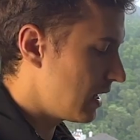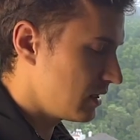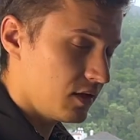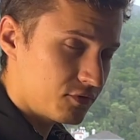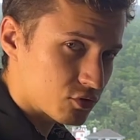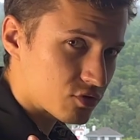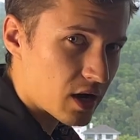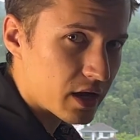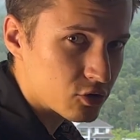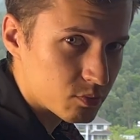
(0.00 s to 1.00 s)
And if you
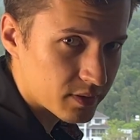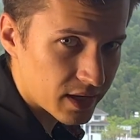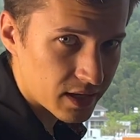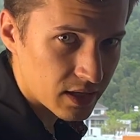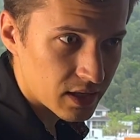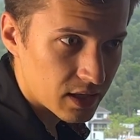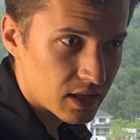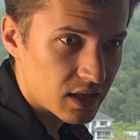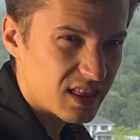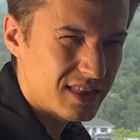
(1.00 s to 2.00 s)
try to play
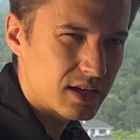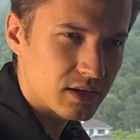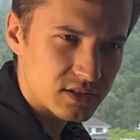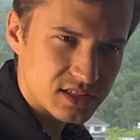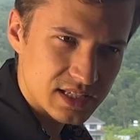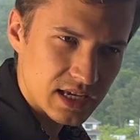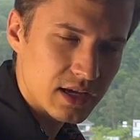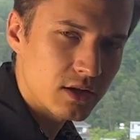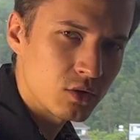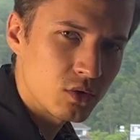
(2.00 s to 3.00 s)
the
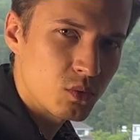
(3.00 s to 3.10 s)
scale